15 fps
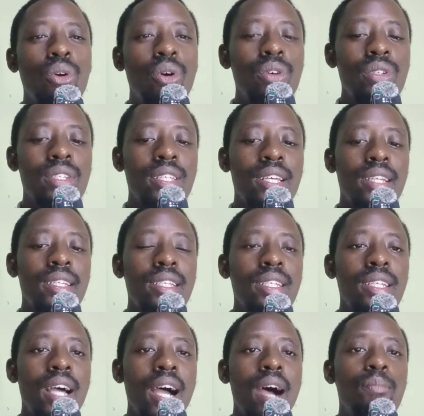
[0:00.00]
consent
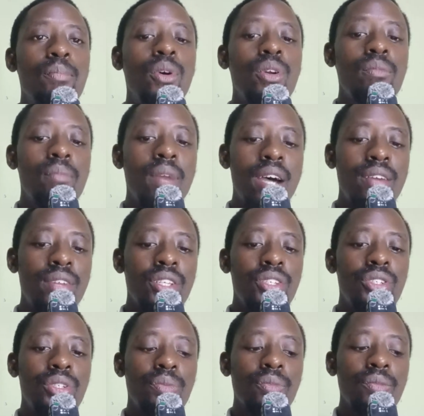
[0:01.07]
upon
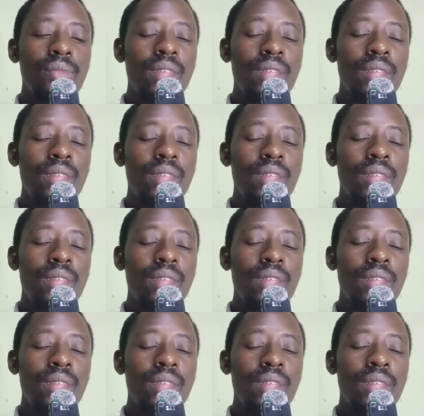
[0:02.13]
marriage.